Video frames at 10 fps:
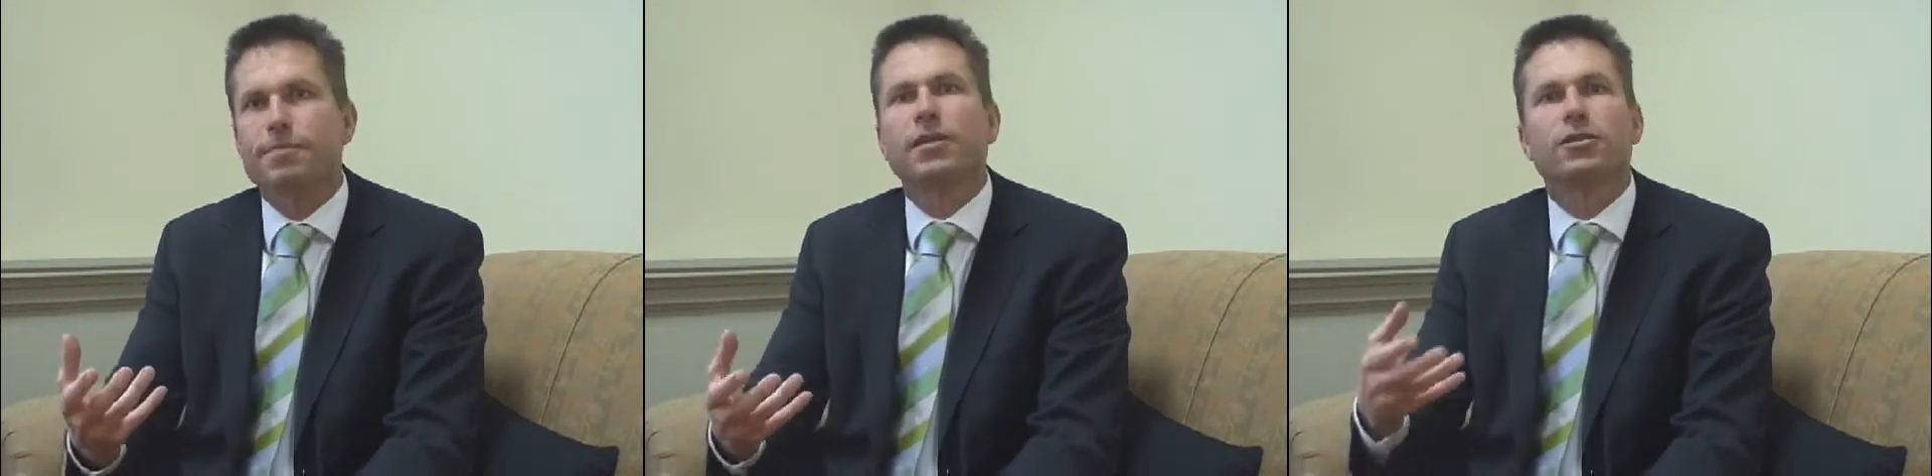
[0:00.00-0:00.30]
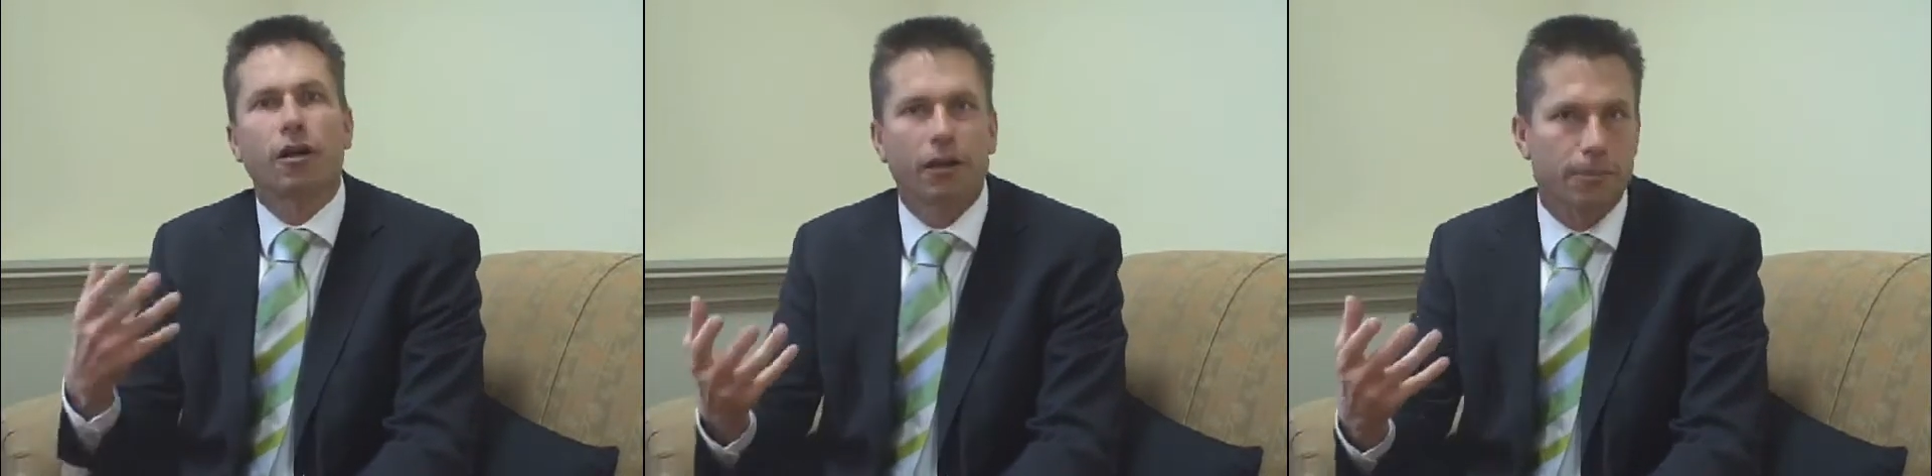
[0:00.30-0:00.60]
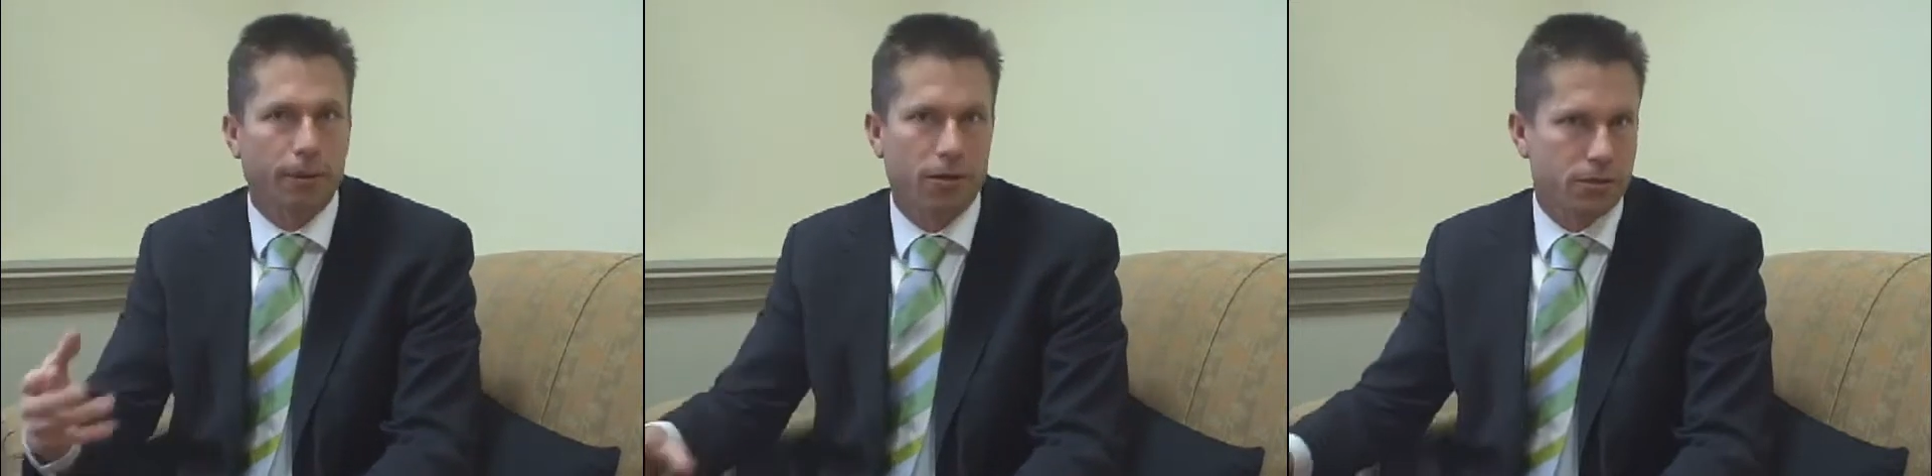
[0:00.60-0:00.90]
has been
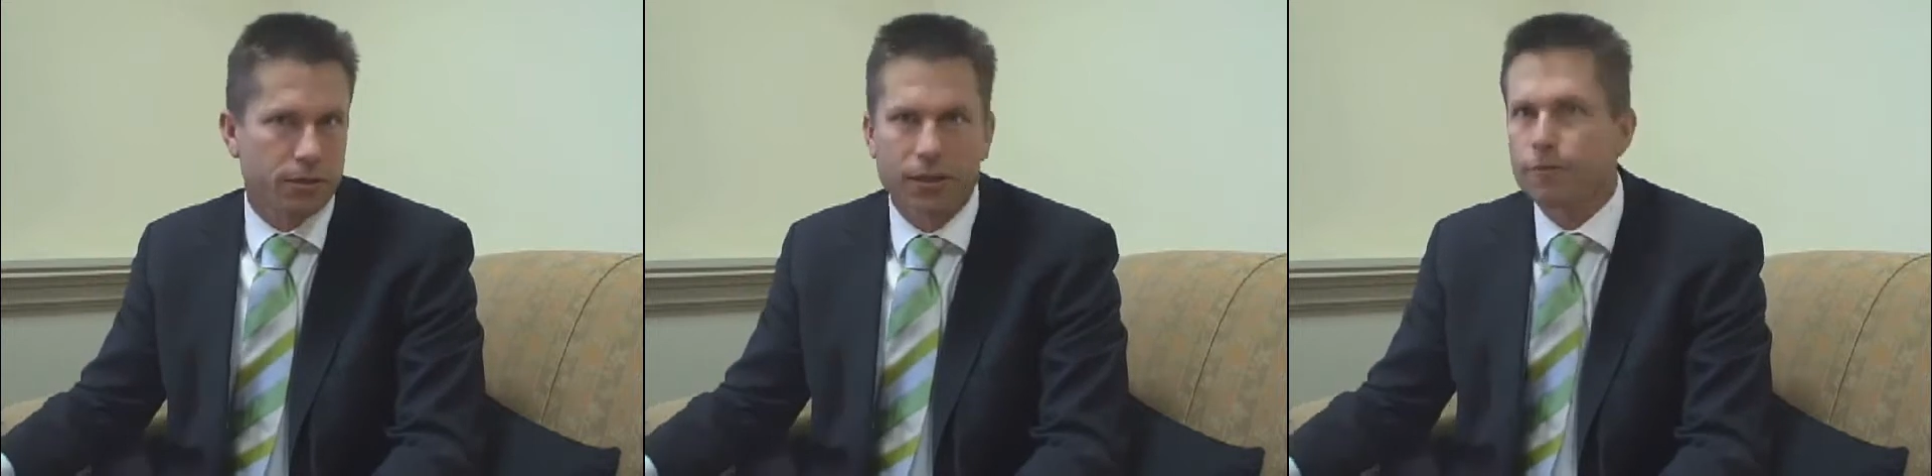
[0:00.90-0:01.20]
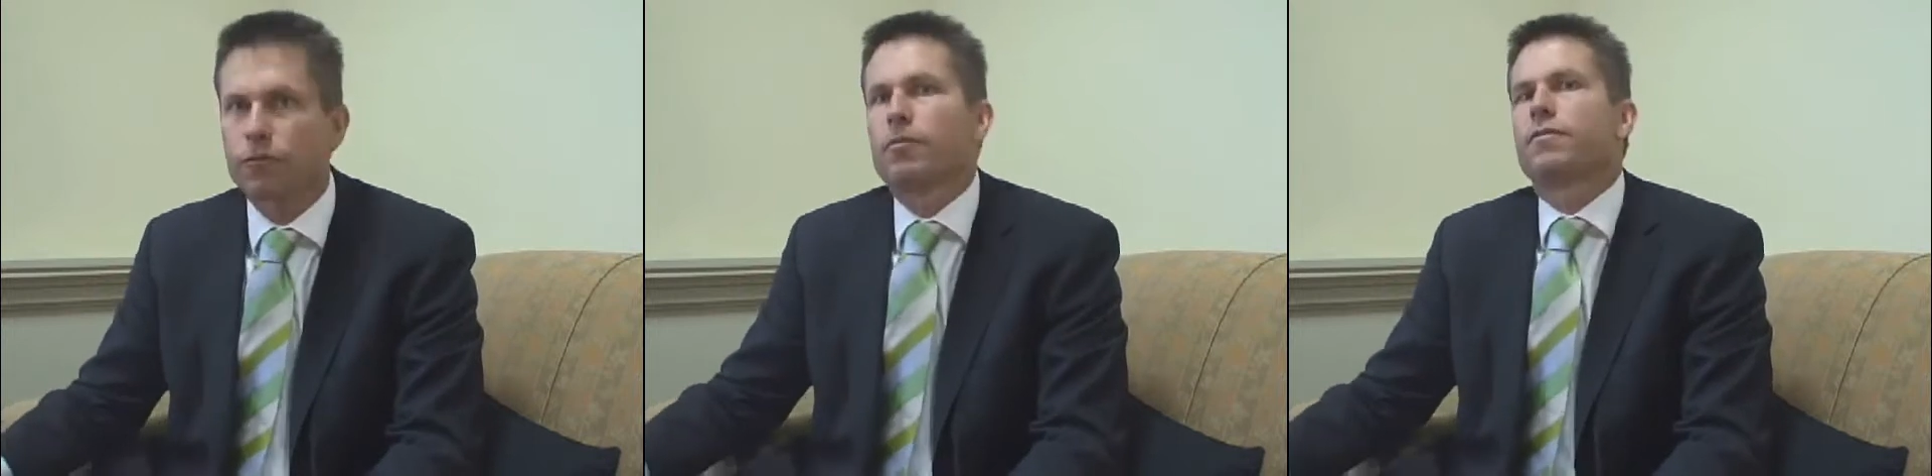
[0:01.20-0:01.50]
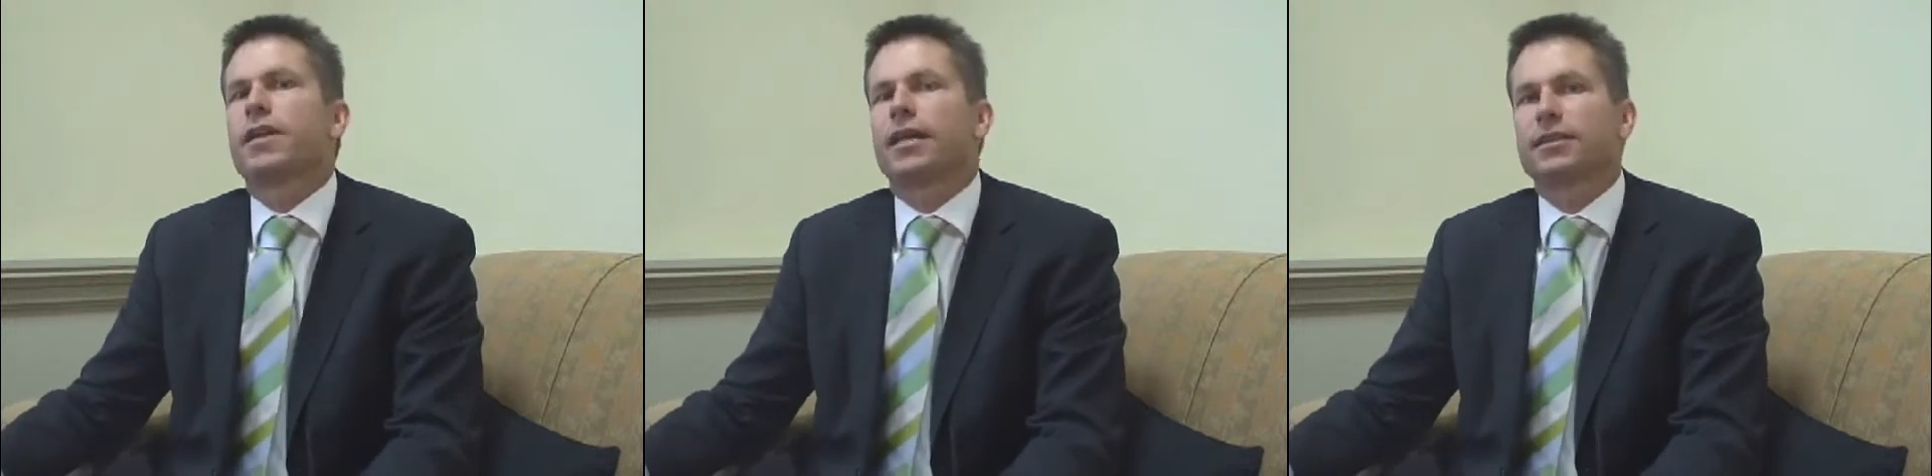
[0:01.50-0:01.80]
totally opposed to any form
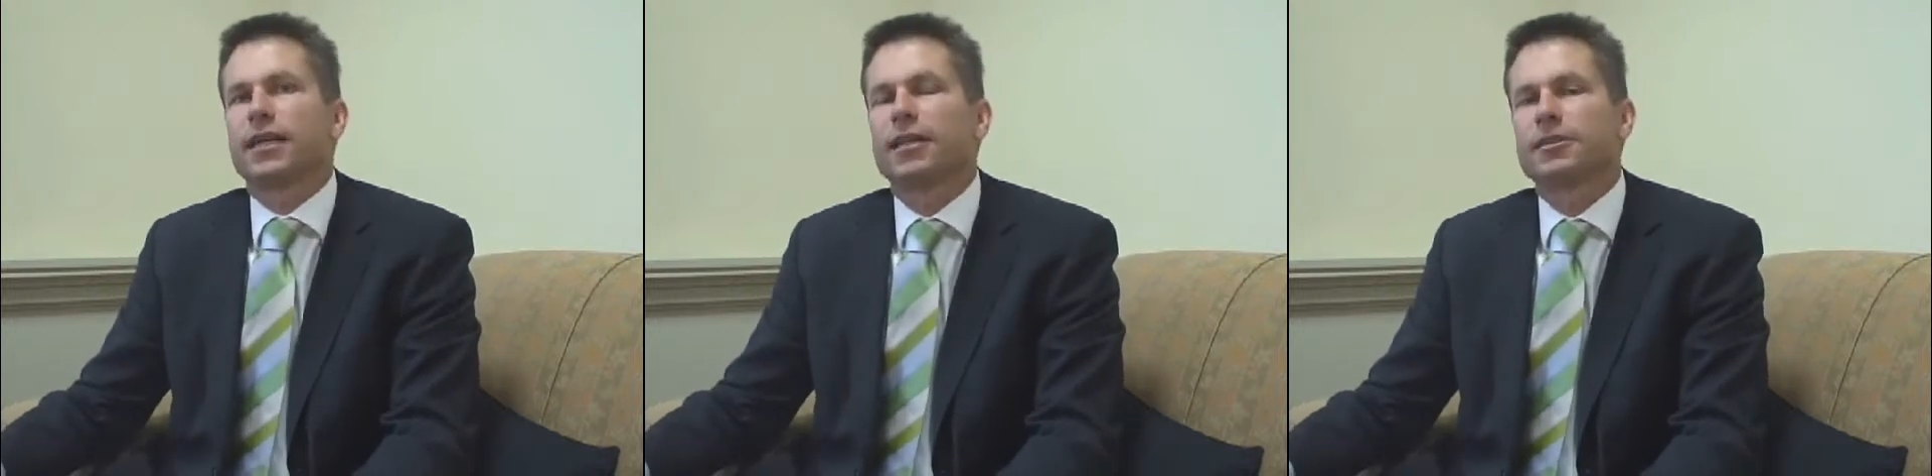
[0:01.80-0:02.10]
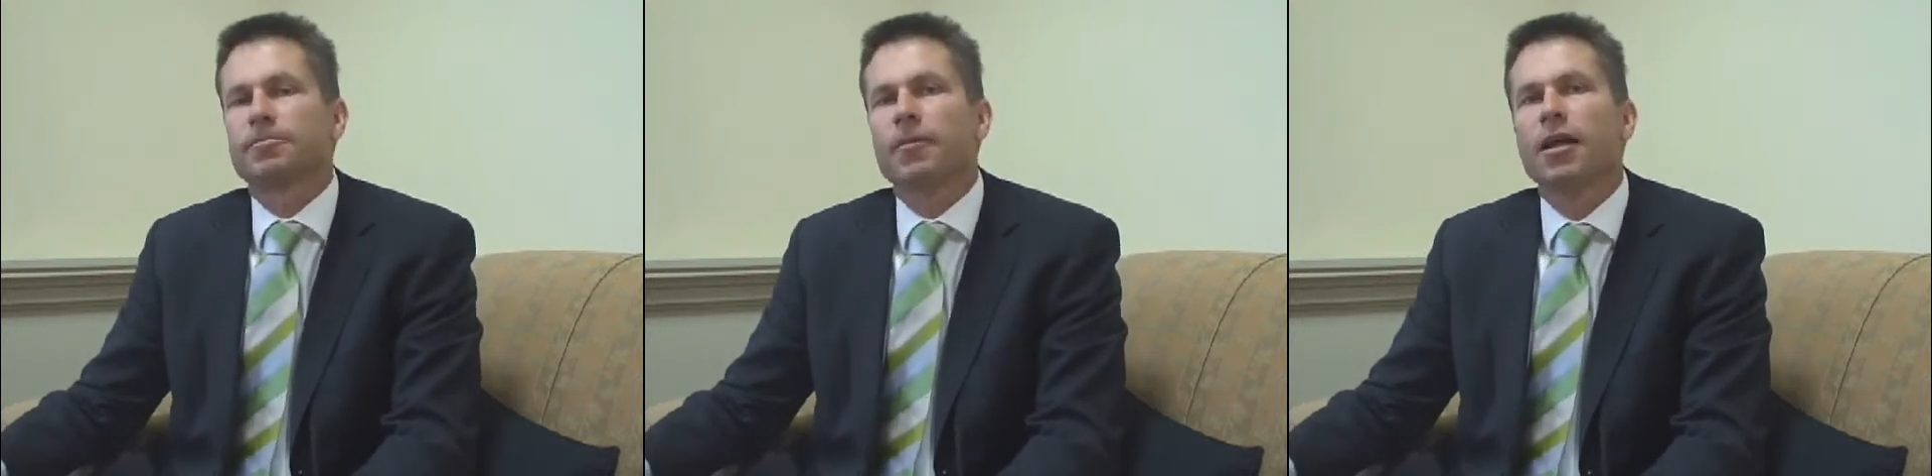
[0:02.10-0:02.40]
of tax cuts